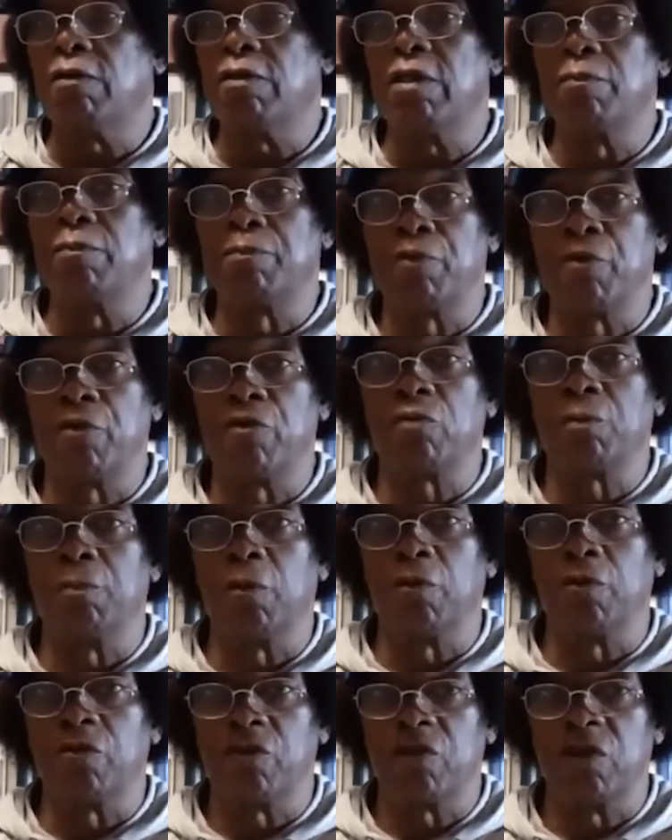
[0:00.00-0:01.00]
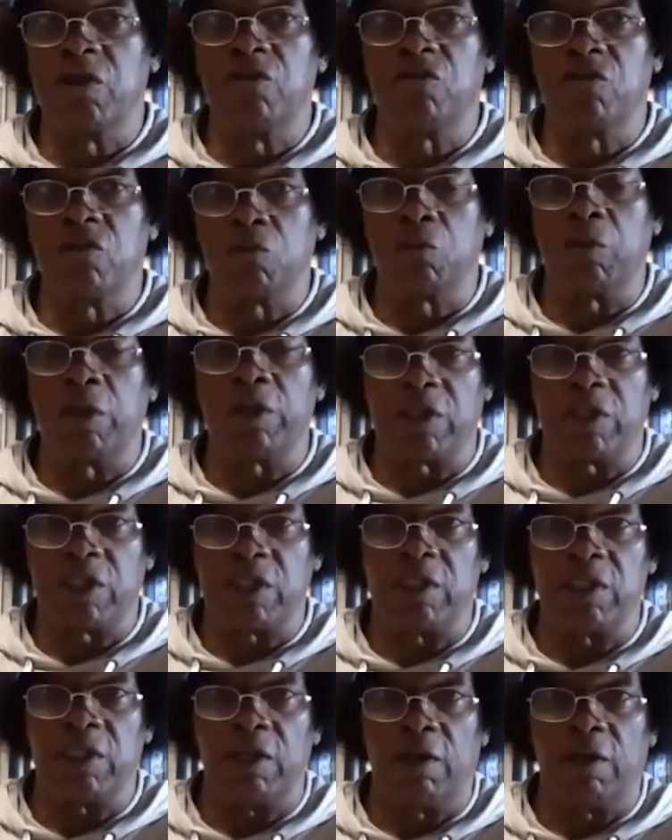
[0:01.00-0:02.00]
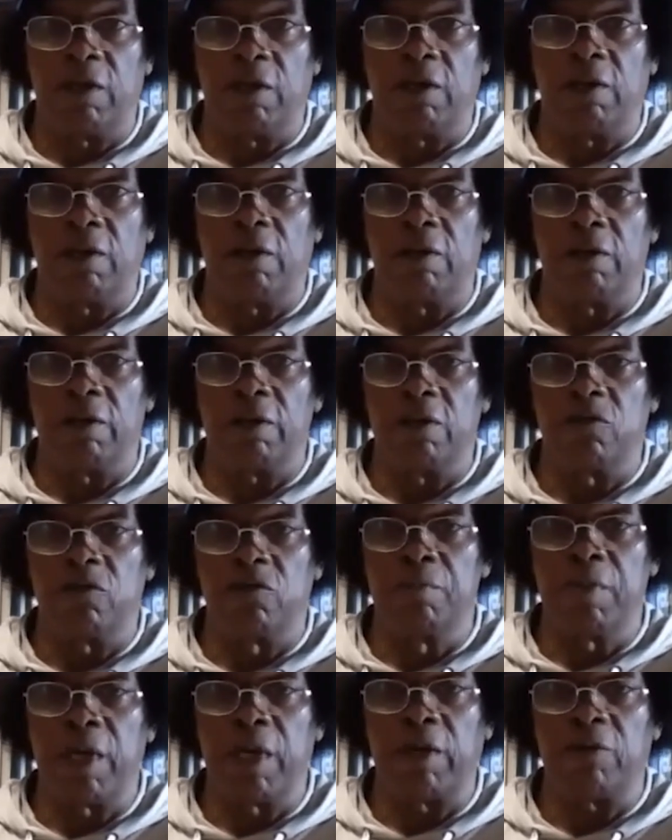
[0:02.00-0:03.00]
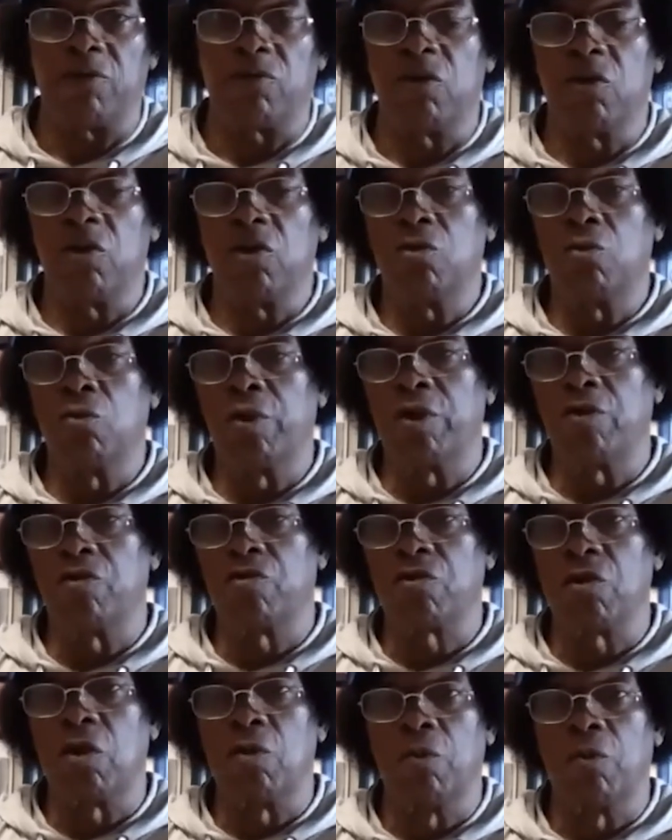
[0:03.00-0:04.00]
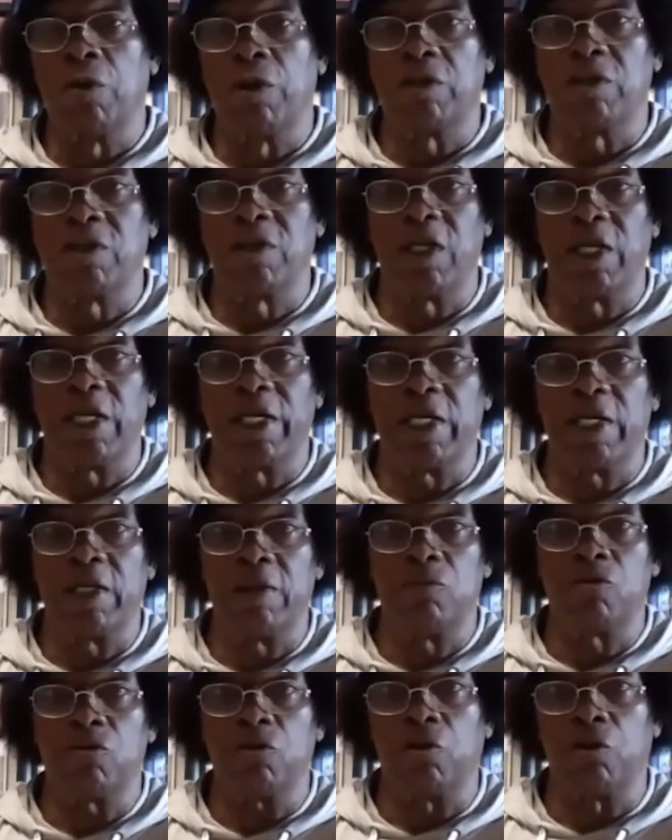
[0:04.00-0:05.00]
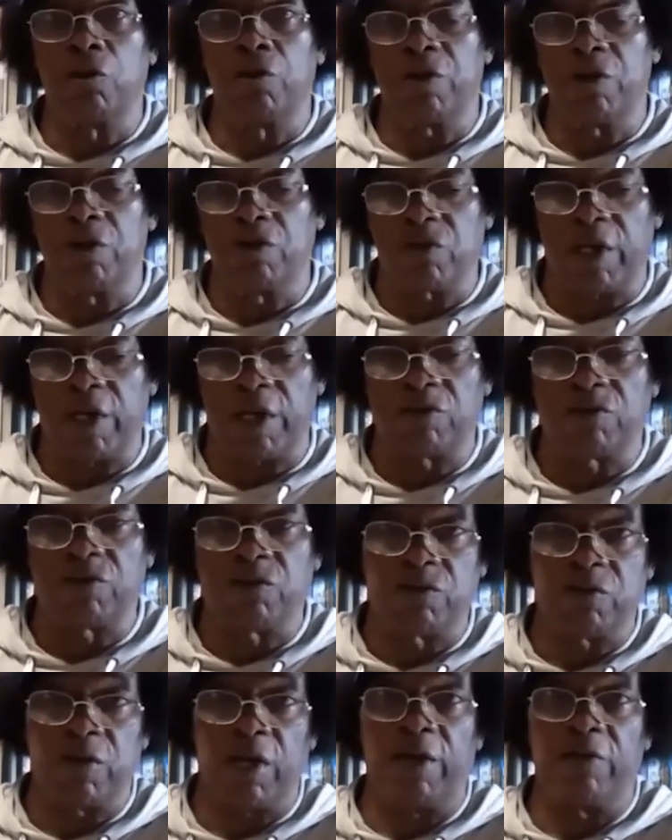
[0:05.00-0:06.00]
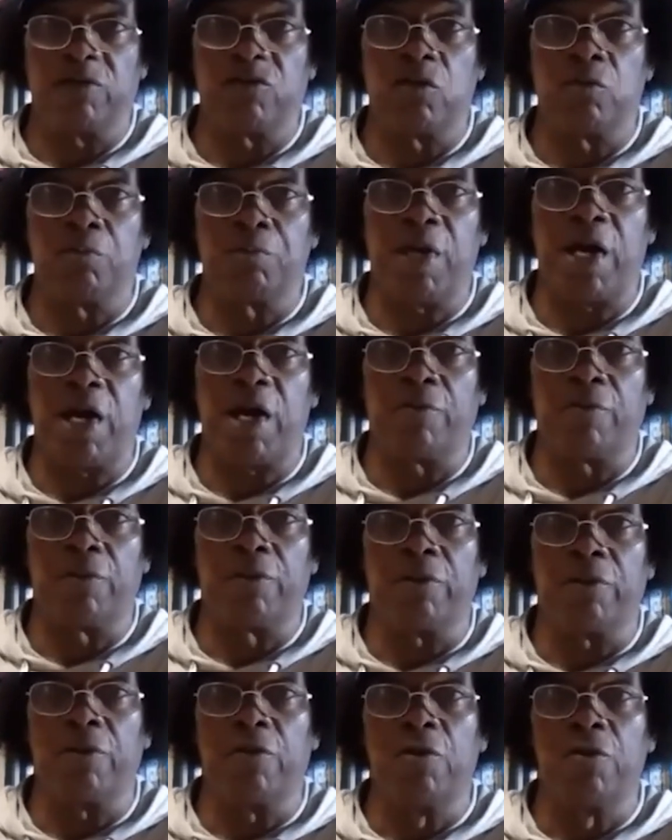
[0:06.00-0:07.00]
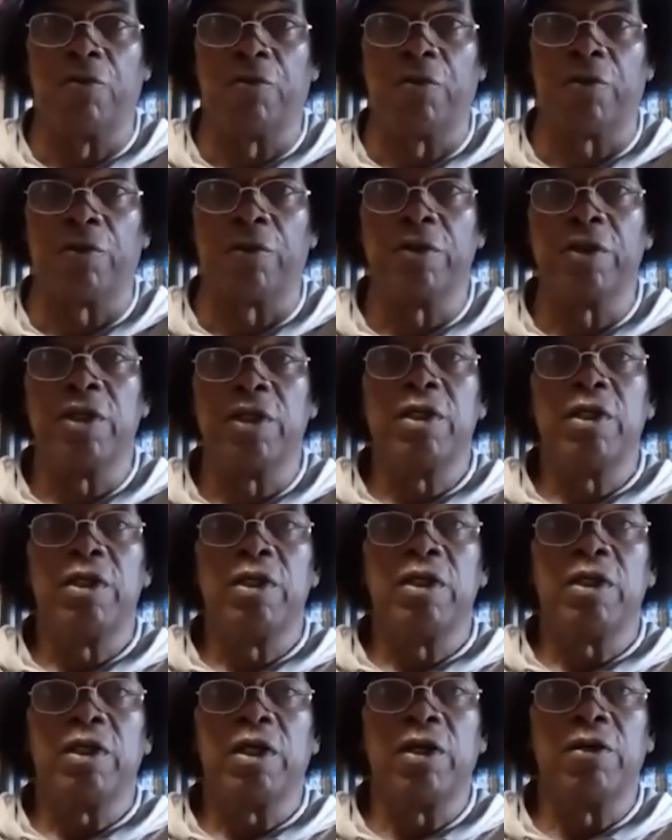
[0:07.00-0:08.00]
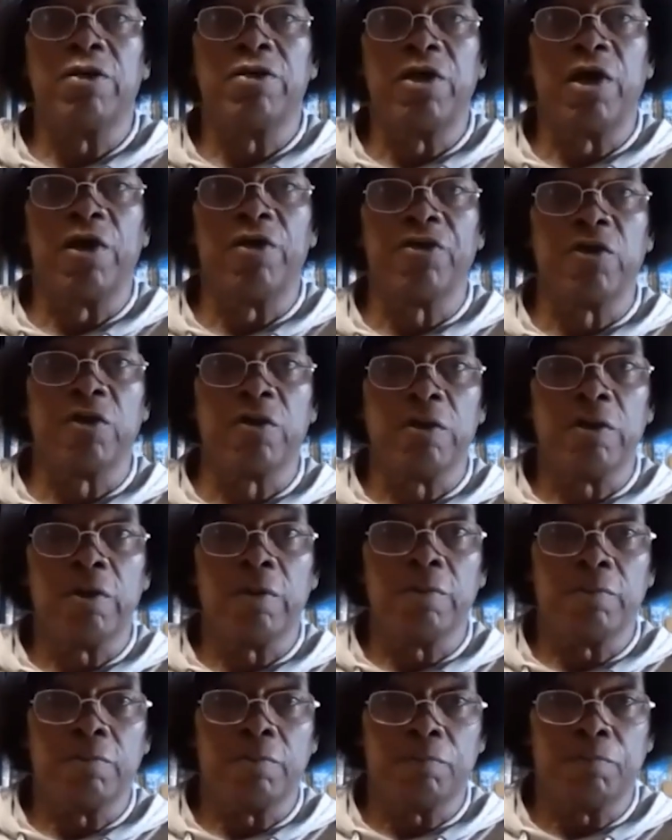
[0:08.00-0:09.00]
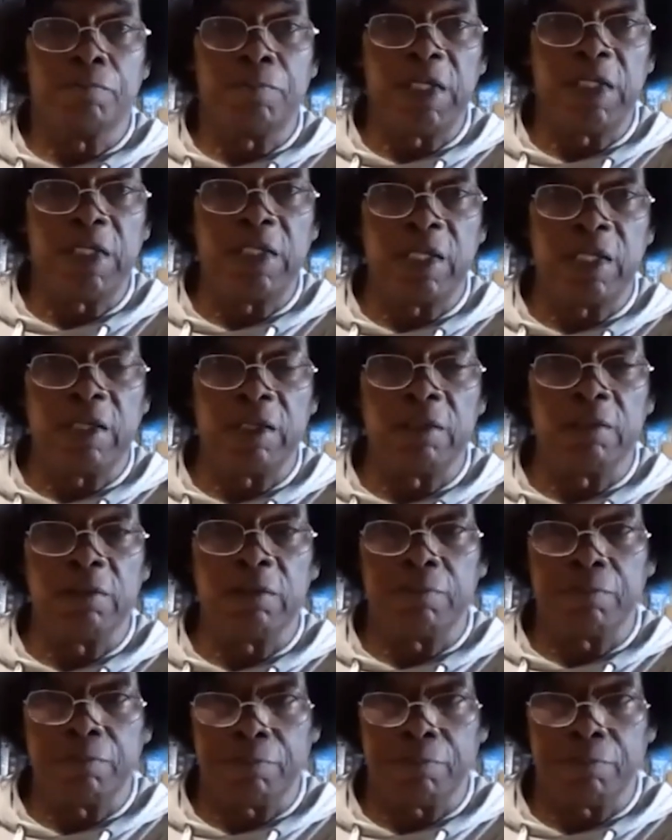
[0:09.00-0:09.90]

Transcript: In principle, this is what is meant when someone claims or is exercising power over another being